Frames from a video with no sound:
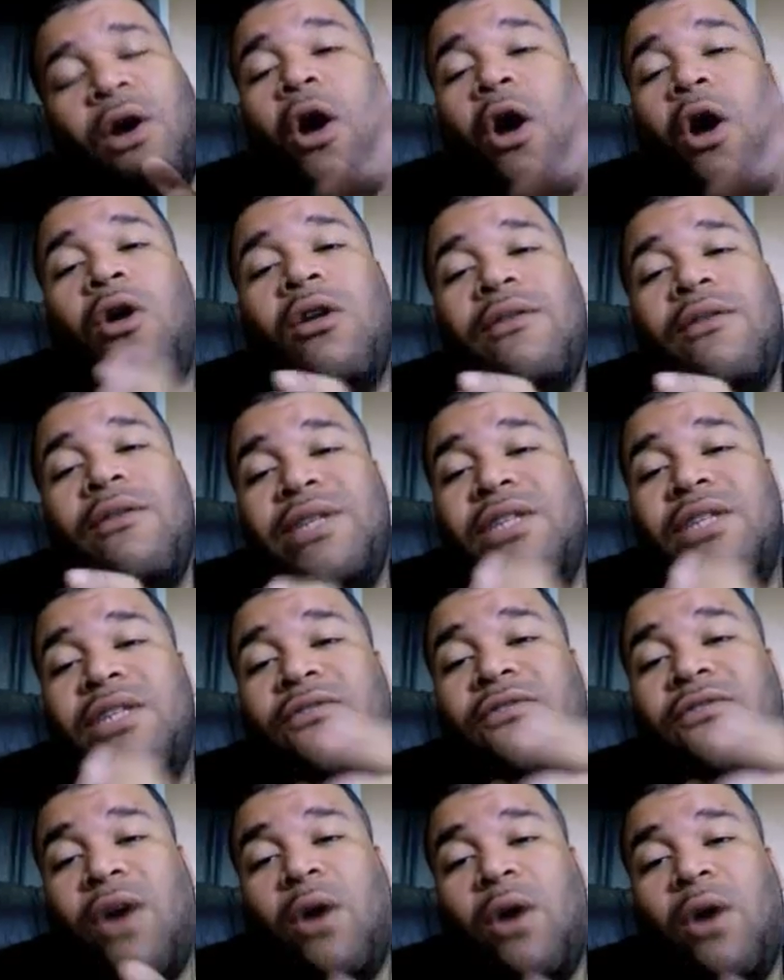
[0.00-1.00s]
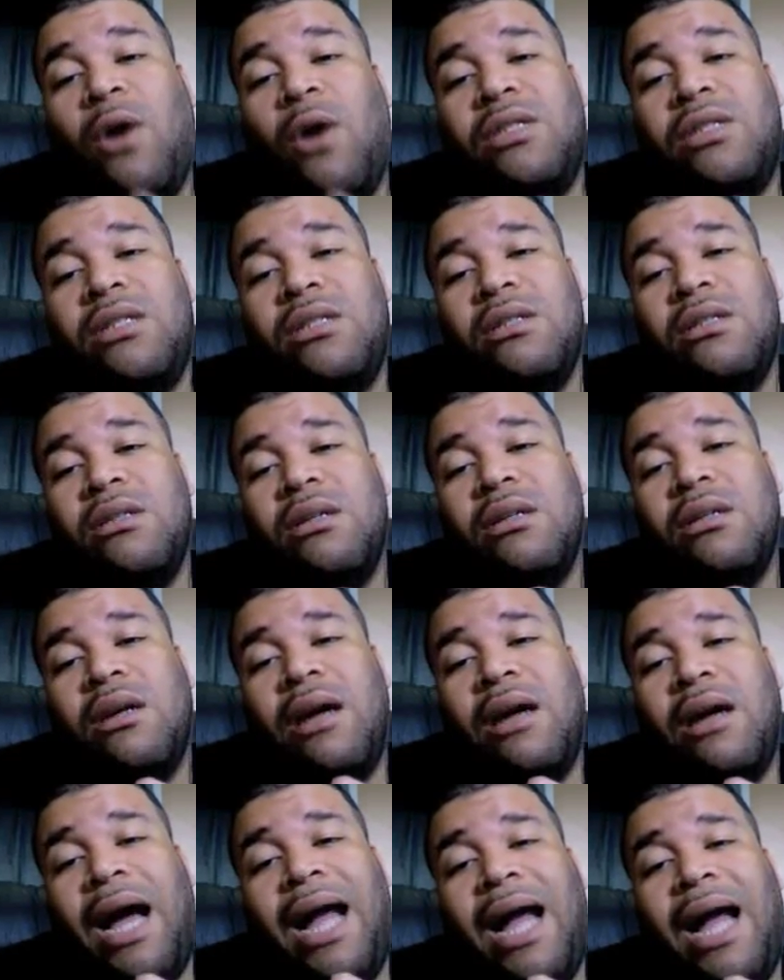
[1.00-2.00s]
all of its faults,
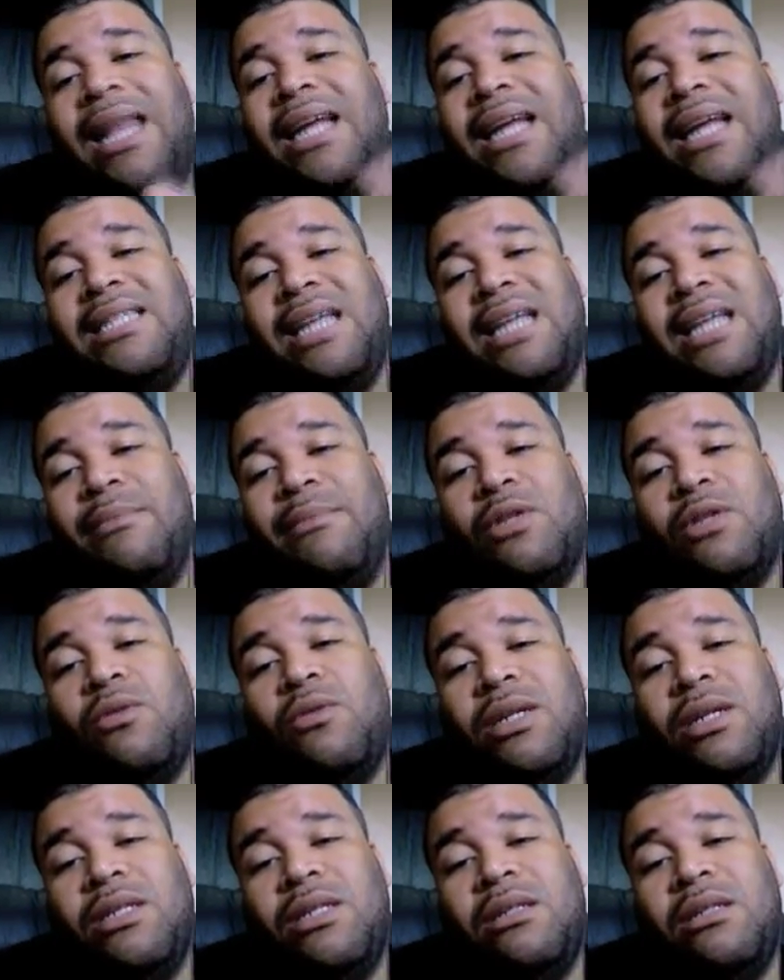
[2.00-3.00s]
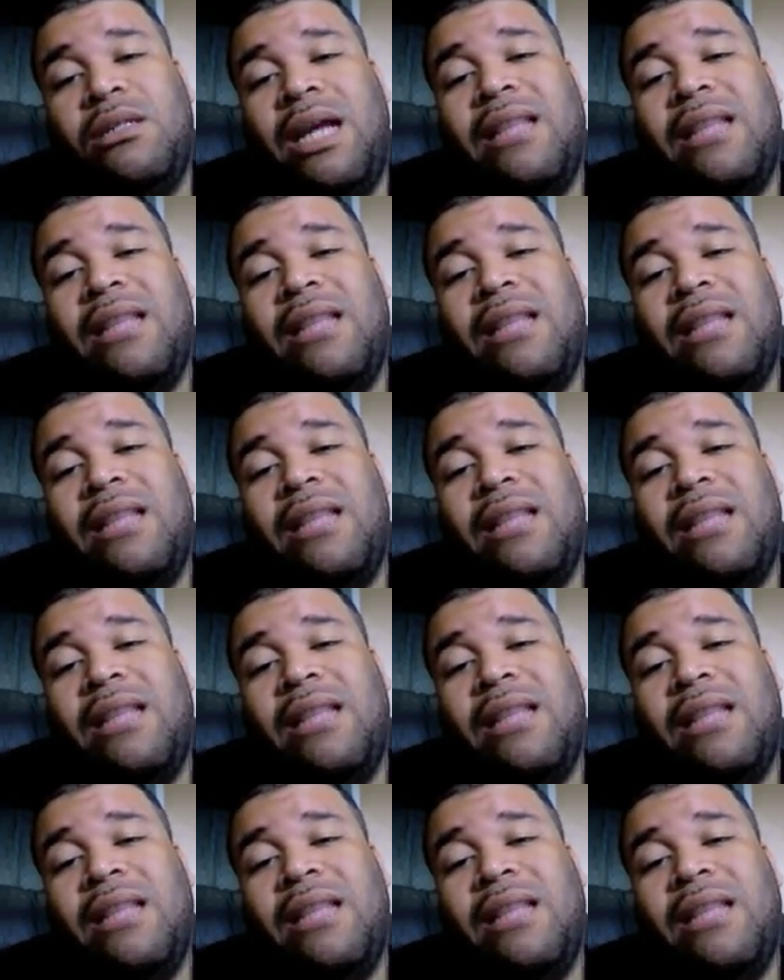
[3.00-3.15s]
I like Simon's Quest.